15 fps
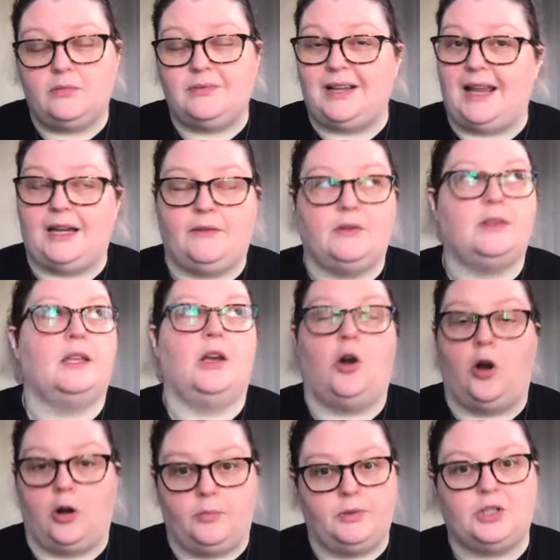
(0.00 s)
not even think
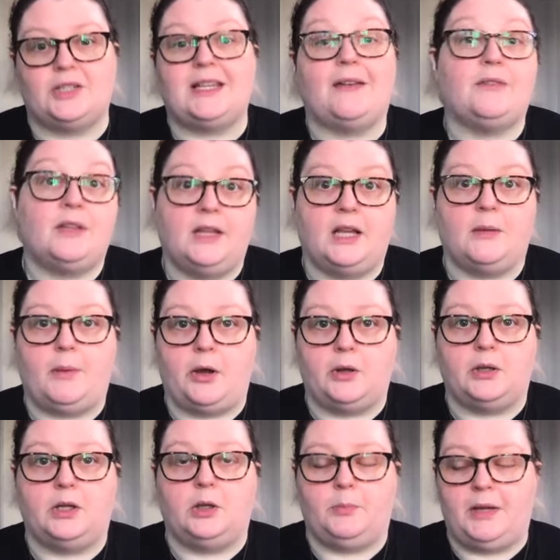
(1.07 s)
hard, but just have to think about a
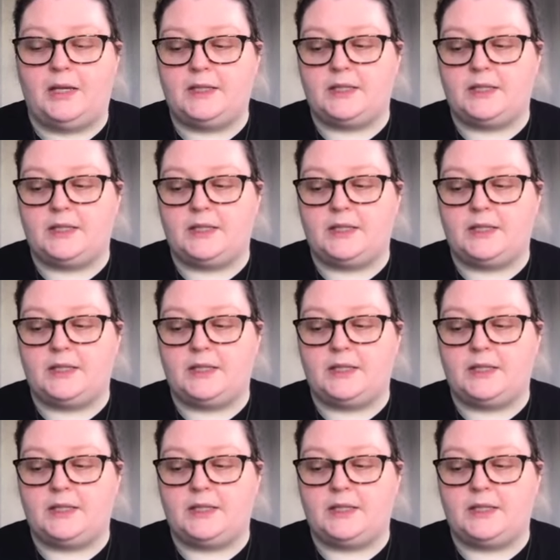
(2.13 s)
little bit.